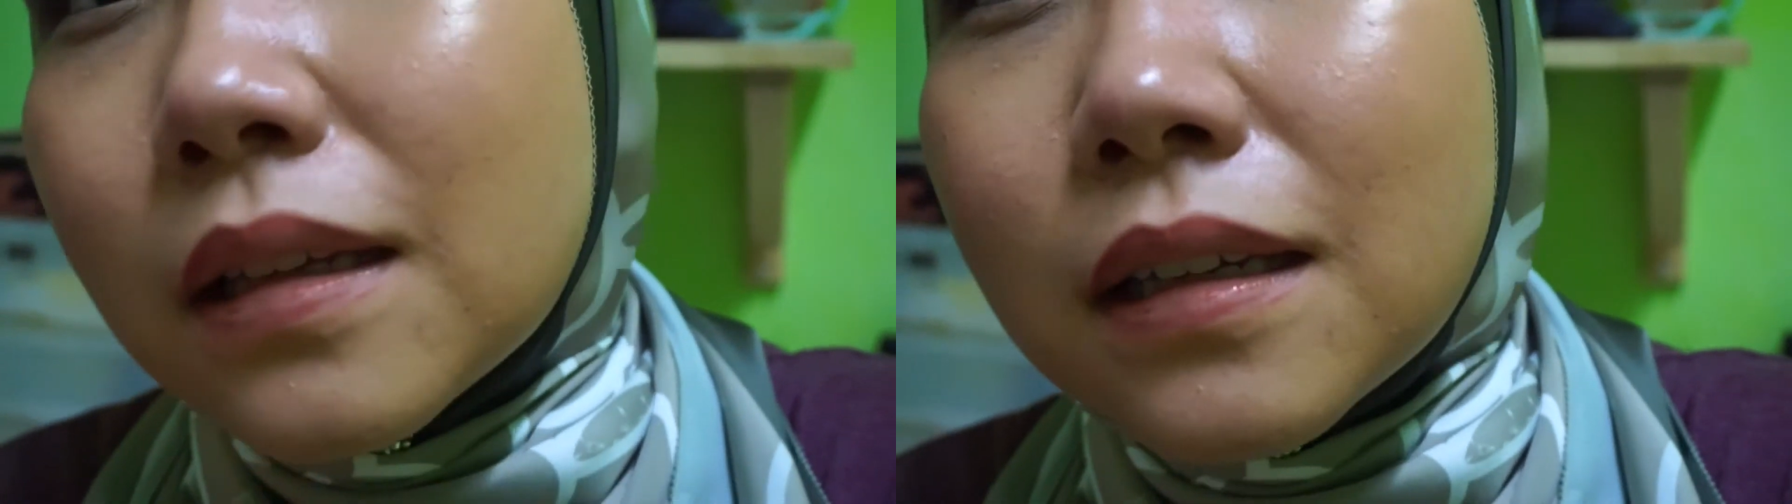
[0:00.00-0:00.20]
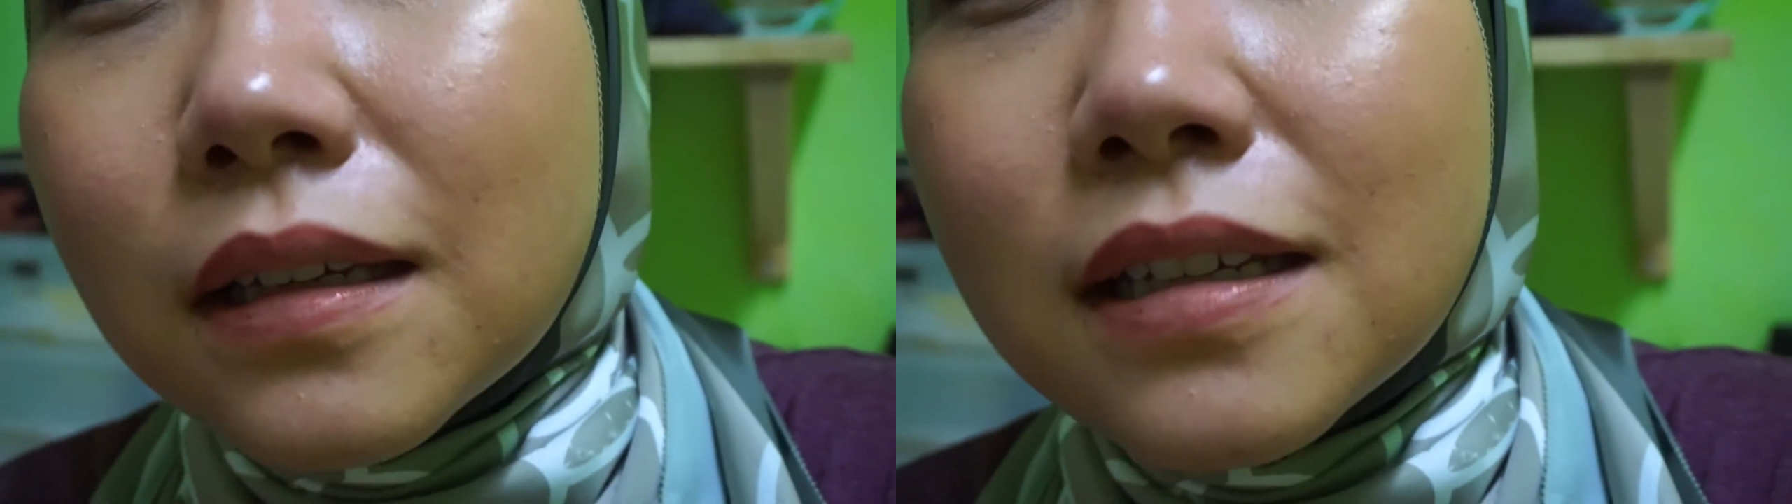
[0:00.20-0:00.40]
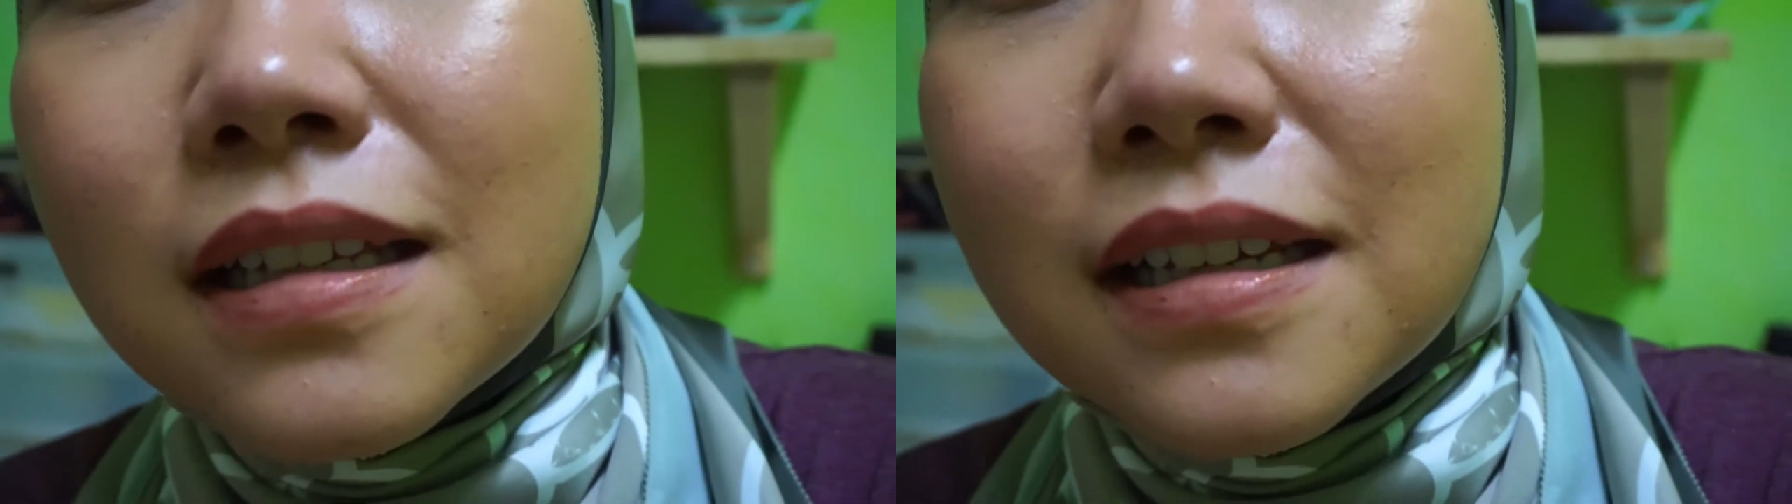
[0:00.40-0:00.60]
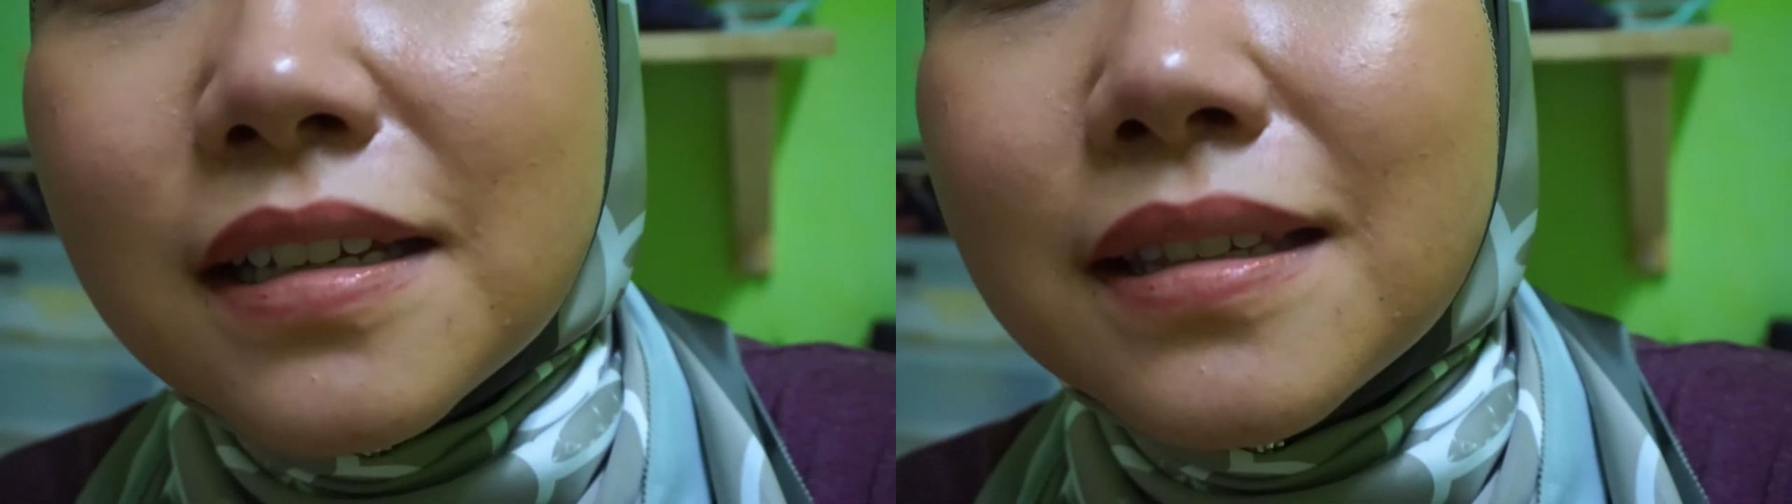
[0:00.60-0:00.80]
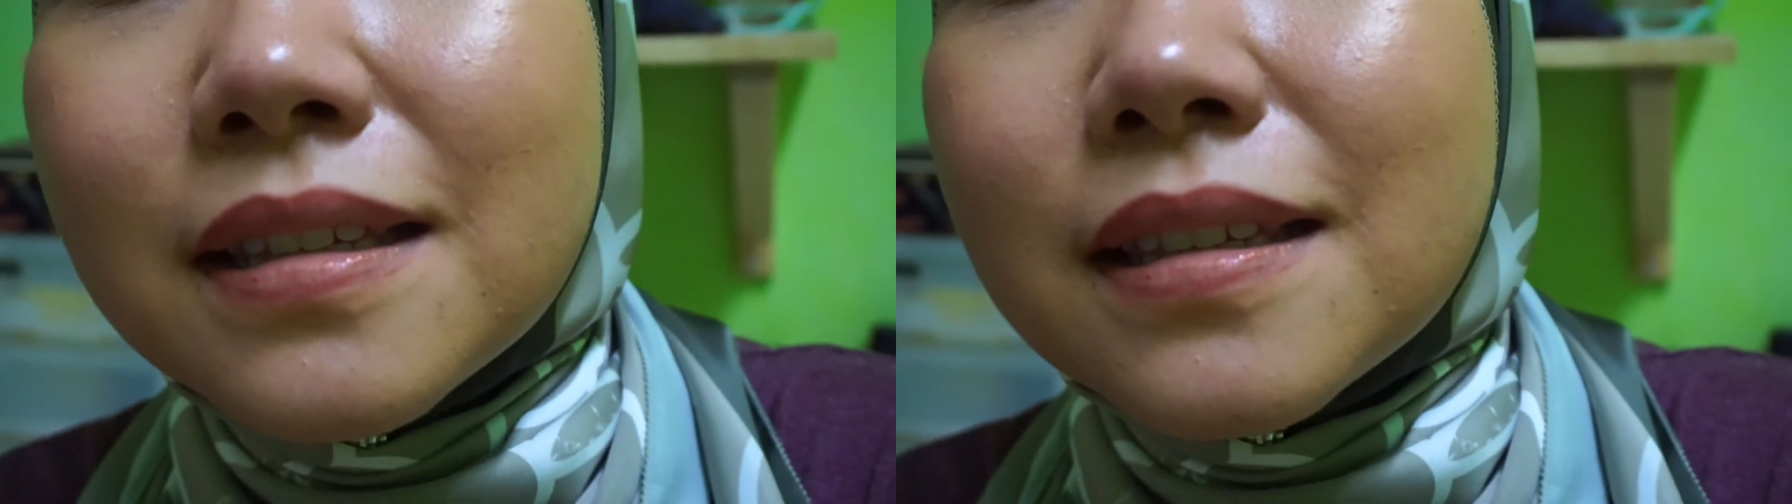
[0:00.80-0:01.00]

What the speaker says: This is